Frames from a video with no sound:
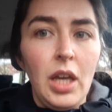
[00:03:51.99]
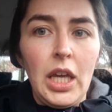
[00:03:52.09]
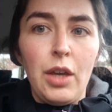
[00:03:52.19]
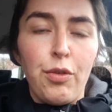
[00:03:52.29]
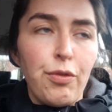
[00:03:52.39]

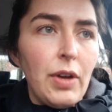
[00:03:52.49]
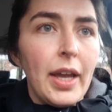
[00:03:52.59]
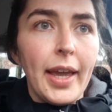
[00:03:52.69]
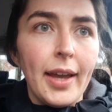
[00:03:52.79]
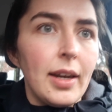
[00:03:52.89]
if I
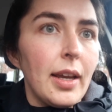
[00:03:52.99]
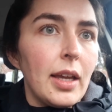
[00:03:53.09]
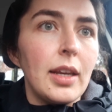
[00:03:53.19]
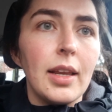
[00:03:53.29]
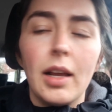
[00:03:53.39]
had like
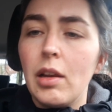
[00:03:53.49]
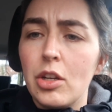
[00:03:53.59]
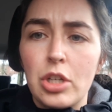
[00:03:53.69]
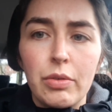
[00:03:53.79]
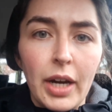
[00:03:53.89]
any
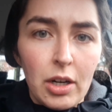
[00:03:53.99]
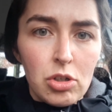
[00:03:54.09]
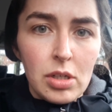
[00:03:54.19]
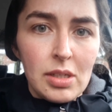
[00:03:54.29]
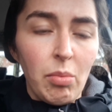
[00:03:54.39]
allergic reaction
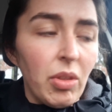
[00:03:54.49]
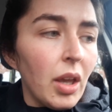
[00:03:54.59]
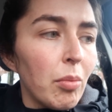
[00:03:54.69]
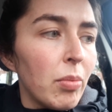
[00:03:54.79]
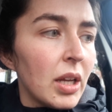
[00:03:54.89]
or
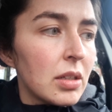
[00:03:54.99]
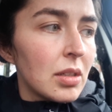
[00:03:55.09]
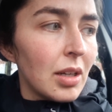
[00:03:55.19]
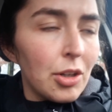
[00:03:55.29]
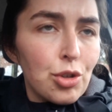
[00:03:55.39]
something, but
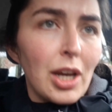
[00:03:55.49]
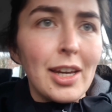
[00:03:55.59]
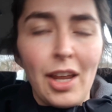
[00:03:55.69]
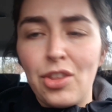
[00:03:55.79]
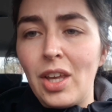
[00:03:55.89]
literally
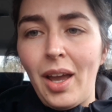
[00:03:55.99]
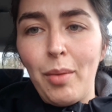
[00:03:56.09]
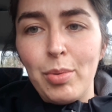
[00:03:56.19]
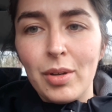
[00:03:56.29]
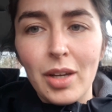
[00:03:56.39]
nothing happened.